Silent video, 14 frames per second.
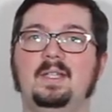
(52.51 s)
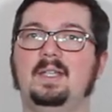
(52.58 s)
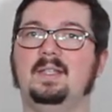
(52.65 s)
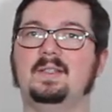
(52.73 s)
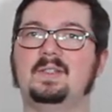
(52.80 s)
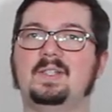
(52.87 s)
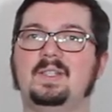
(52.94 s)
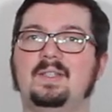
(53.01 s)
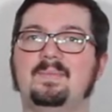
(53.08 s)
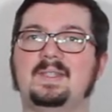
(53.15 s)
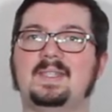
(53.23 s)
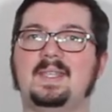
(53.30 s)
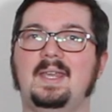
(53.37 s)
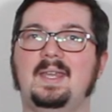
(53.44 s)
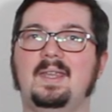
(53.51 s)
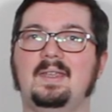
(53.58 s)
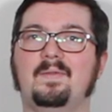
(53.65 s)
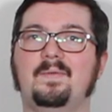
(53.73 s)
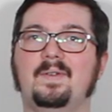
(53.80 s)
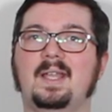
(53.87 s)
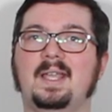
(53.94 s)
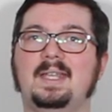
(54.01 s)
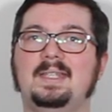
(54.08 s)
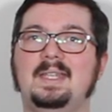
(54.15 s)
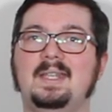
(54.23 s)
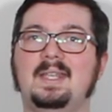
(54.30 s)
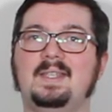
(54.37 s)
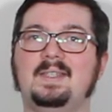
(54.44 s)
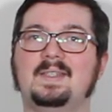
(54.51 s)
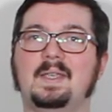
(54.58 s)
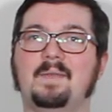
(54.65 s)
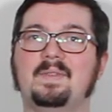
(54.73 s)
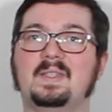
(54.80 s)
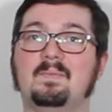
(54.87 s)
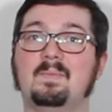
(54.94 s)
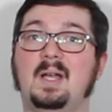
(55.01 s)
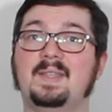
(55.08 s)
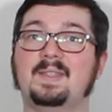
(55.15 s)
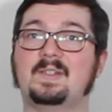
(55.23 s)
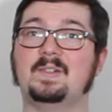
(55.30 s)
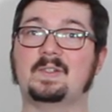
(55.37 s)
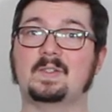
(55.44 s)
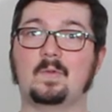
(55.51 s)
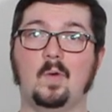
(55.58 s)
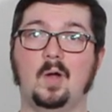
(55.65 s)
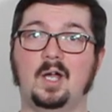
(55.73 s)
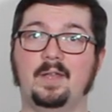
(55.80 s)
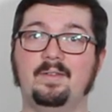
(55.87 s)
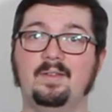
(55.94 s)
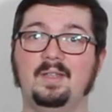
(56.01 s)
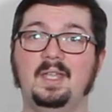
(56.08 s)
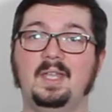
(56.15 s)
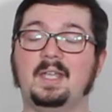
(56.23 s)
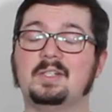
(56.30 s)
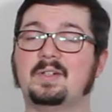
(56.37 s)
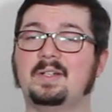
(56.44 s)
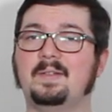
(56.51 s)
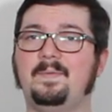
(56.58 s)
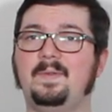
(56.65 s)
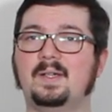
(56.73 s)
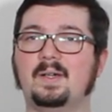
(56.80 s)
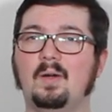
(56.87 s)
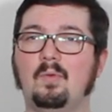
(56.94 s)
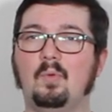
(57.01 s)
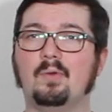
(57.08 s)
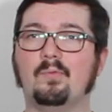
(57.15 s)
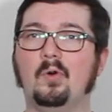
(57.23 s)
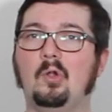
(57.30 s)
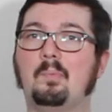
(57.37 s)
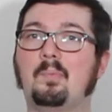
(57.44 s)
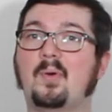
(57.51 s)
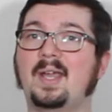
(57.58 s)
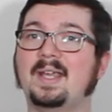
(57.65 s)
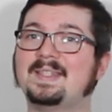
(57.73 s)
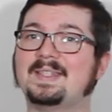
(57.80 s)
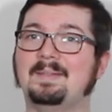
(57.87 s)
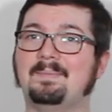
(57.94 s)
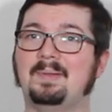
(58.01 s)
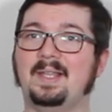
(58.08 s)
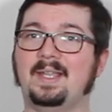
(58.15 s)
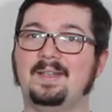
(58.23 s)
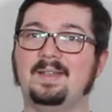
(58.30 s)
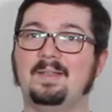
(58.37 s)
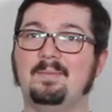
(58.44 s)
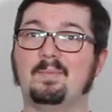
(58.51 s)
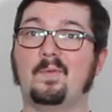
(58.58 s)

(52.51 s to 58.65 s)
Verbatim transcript: initially mistaking it for 1987's Monster Squad, and trying to figure out what role Price had played in it